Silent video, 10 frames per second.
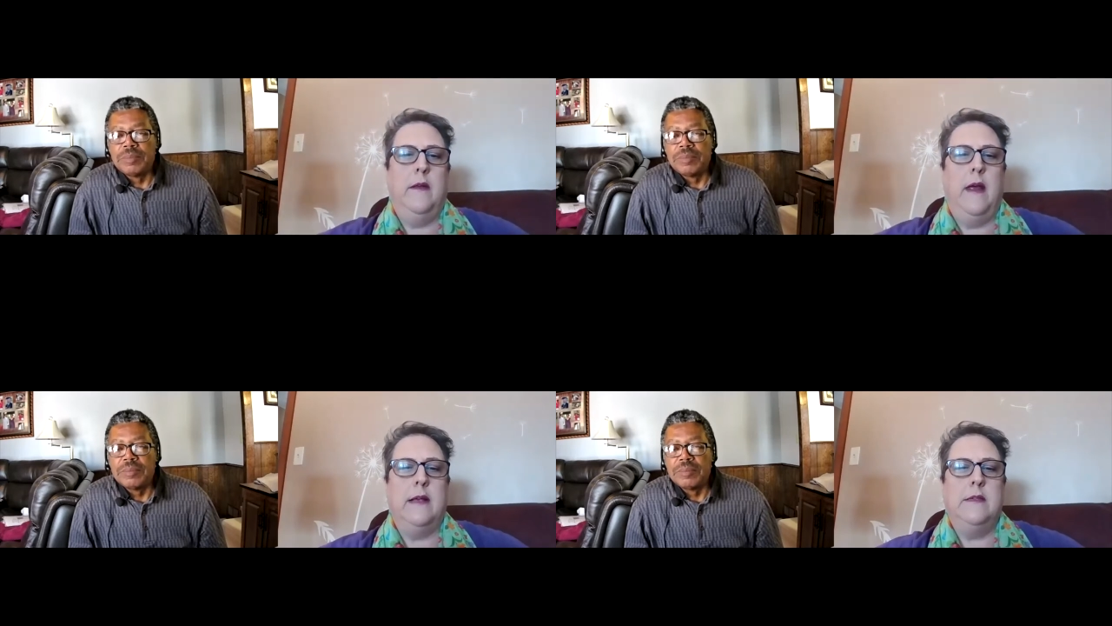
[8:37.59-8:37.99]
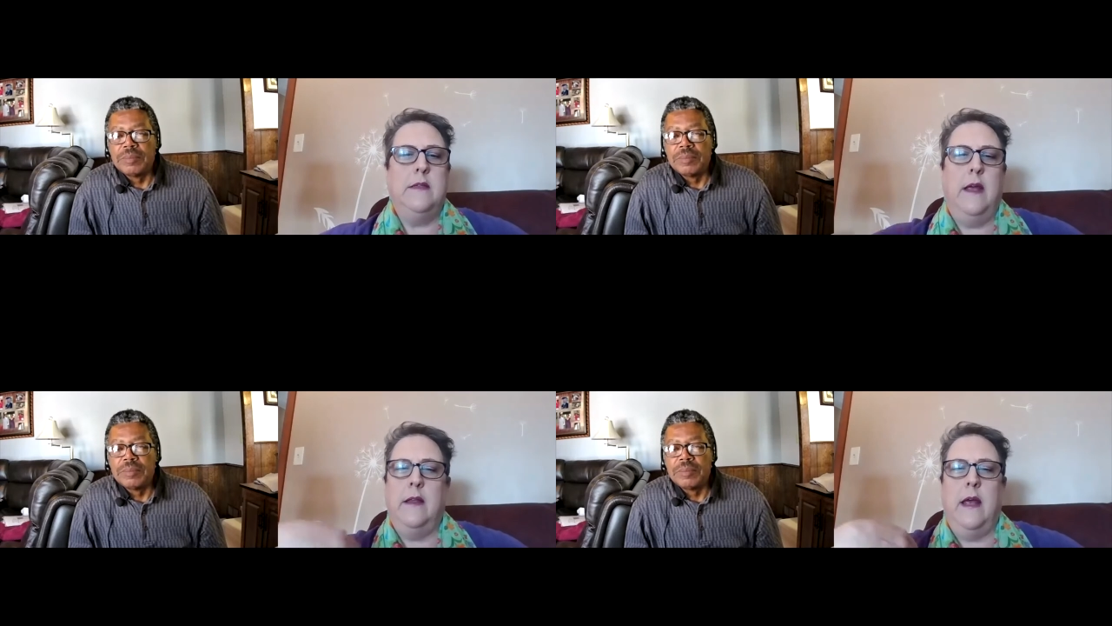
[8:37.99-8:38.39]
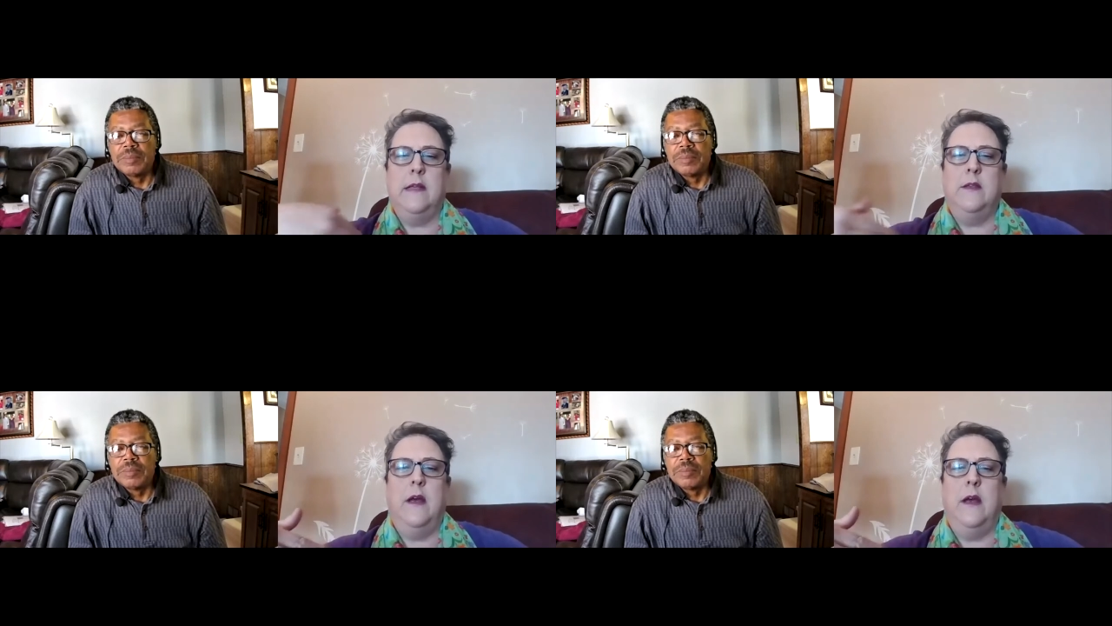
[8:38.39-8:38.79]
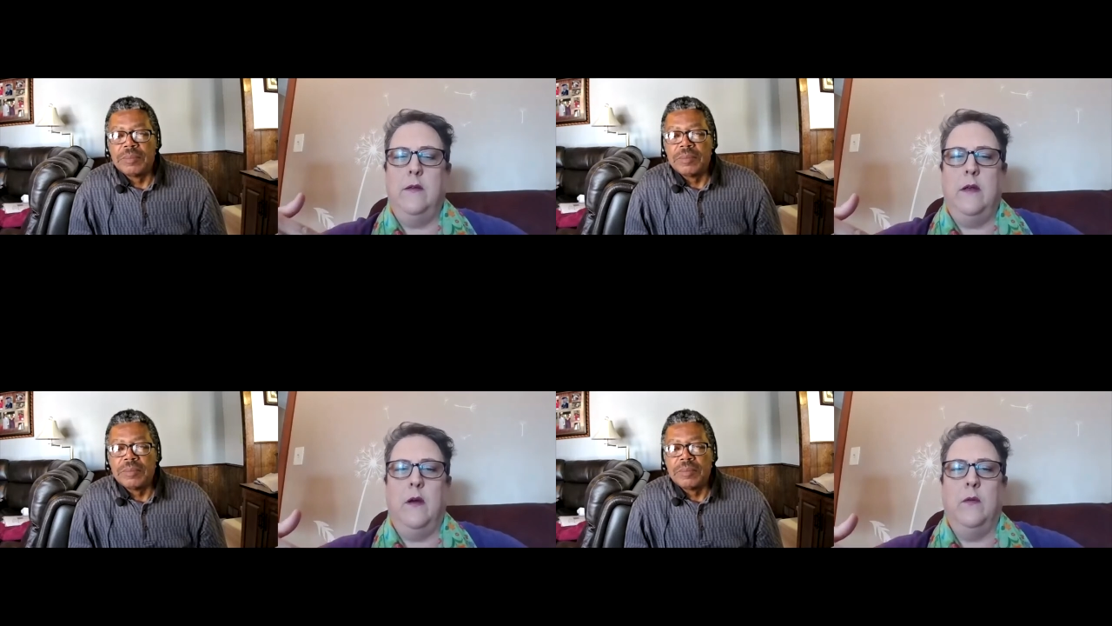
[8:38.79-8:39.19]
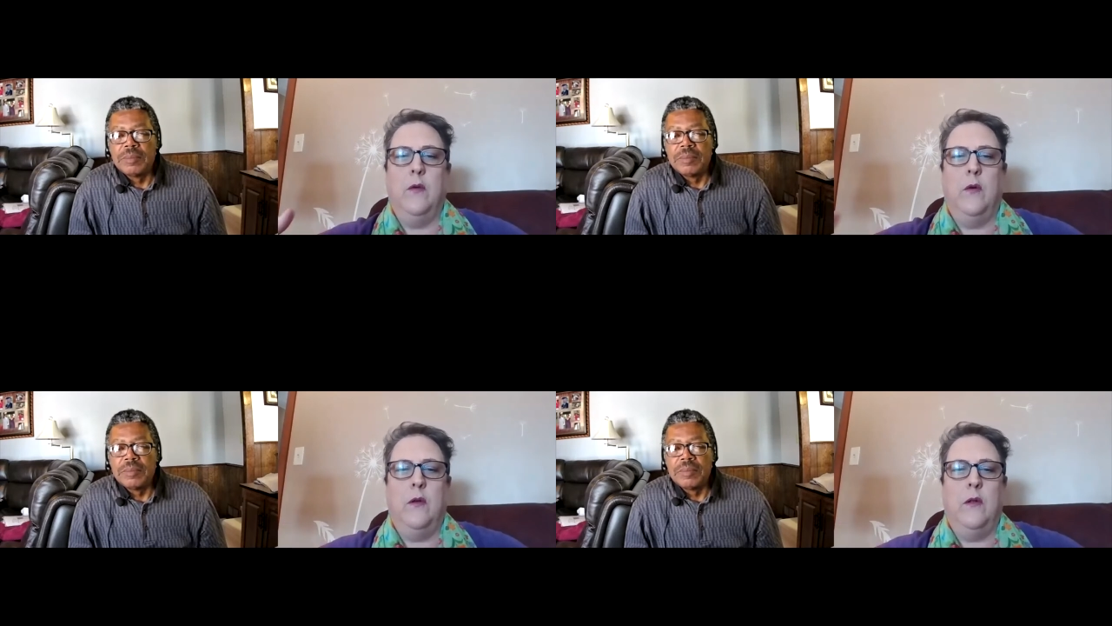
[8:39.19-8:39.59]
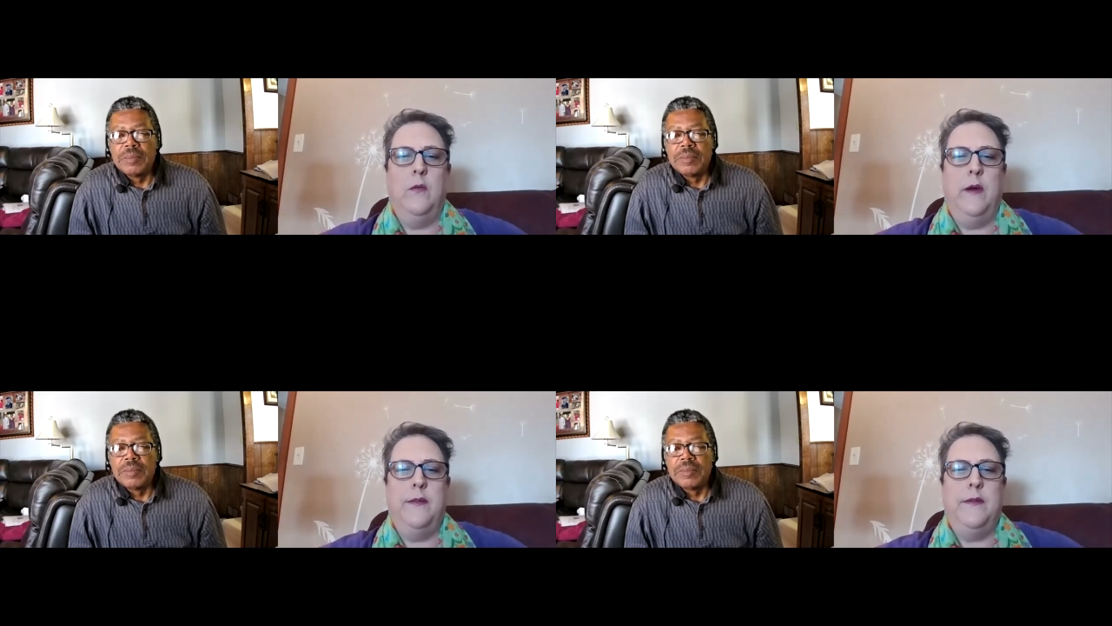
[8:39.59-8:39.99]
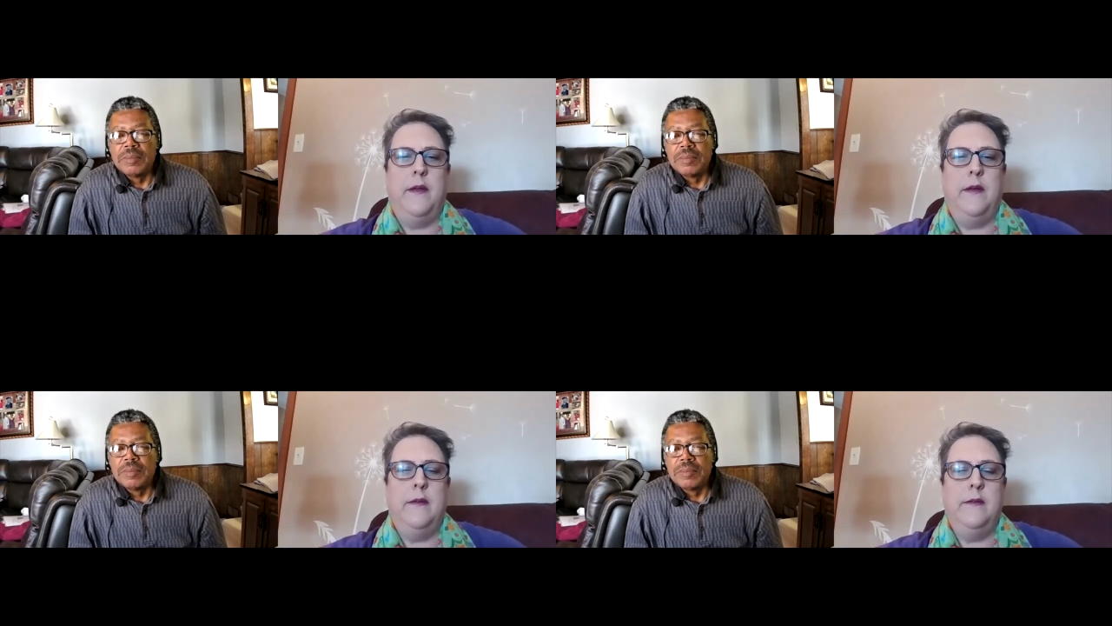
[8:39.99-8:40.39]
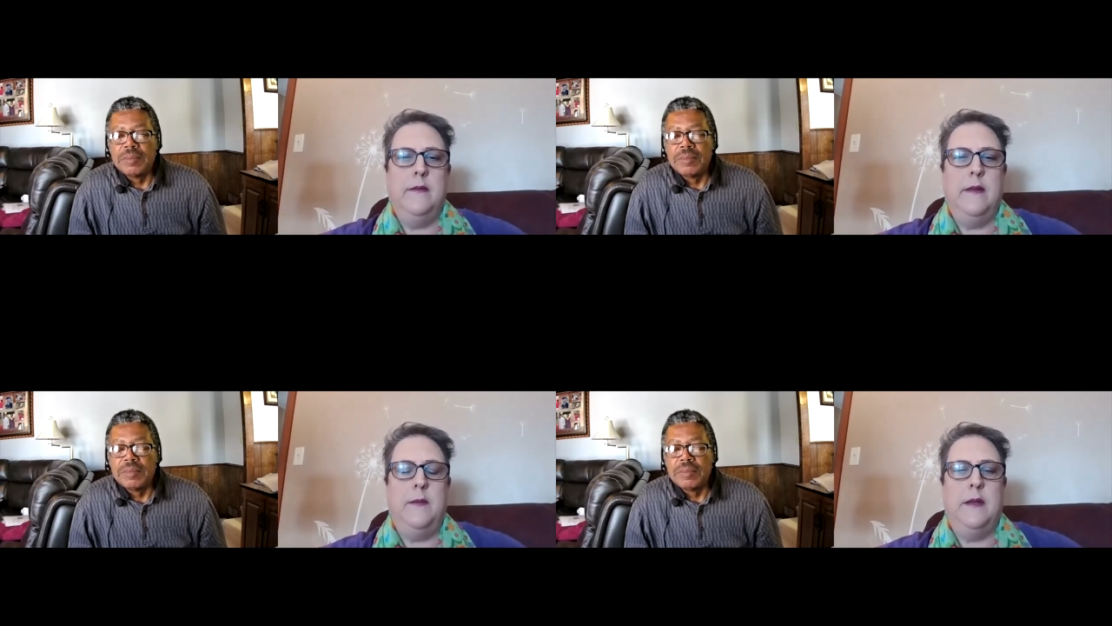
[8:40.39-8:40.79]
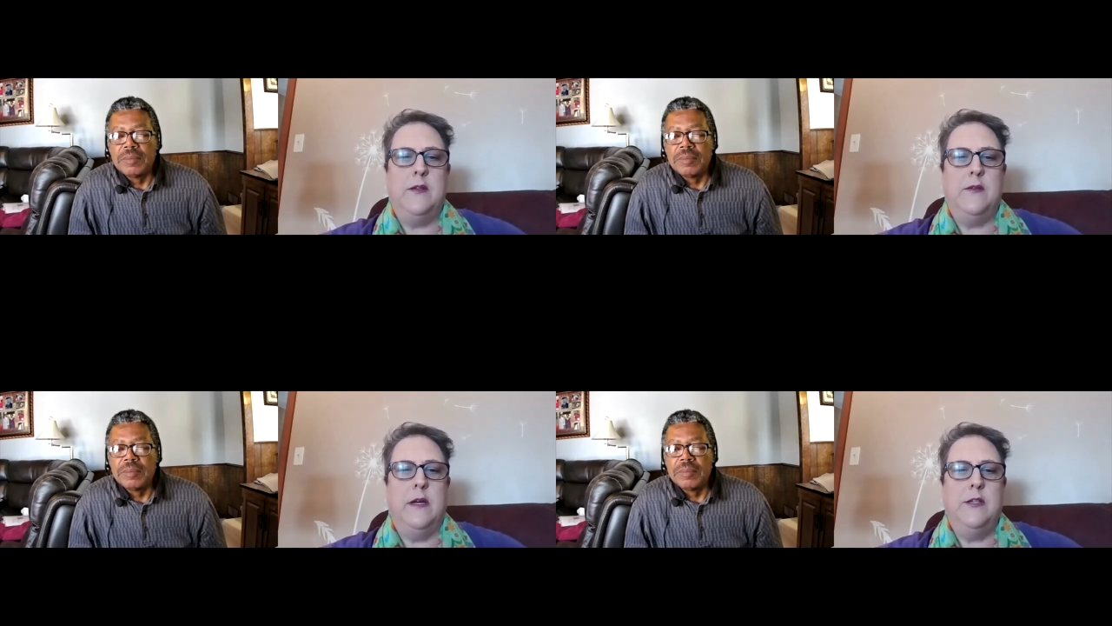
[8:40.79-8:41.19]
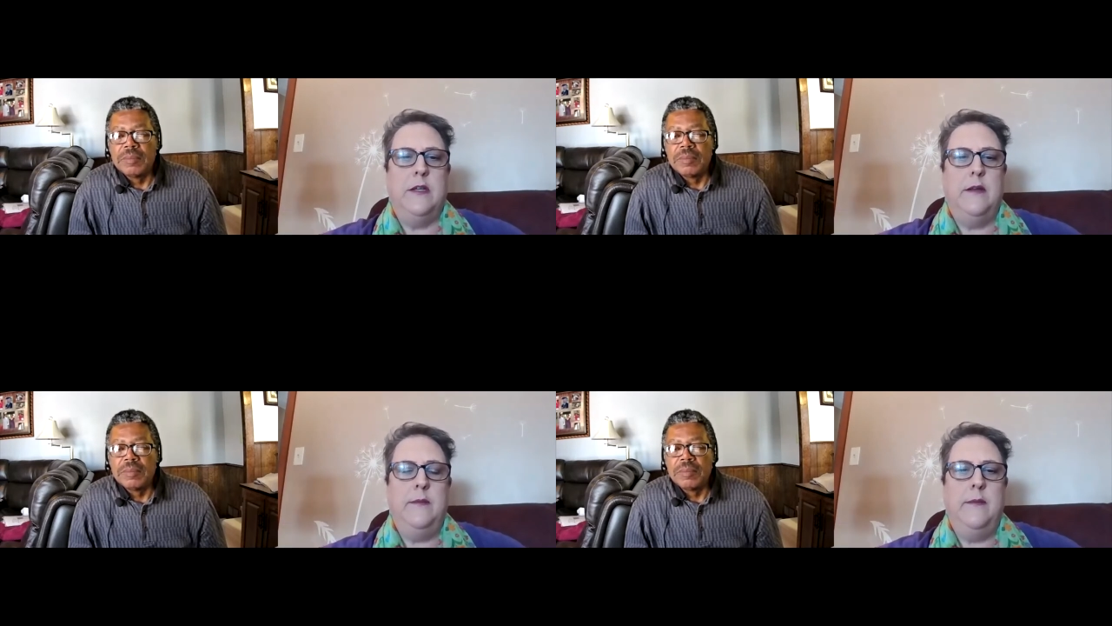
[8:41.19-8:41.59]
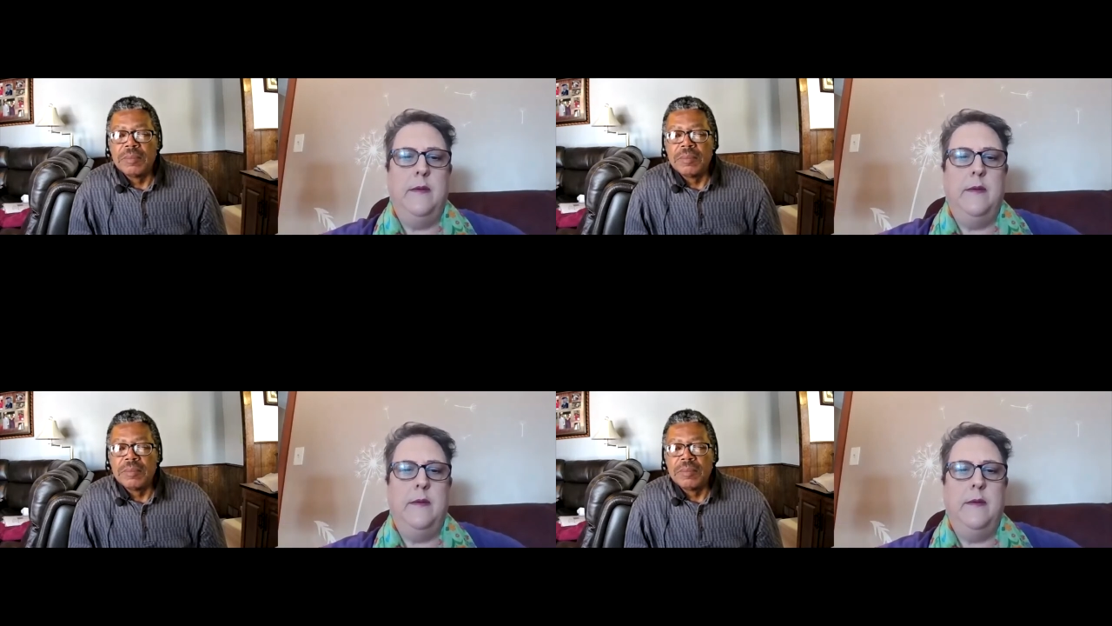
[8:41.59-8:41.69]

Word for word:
Speaker 1: as as a, role with the administration?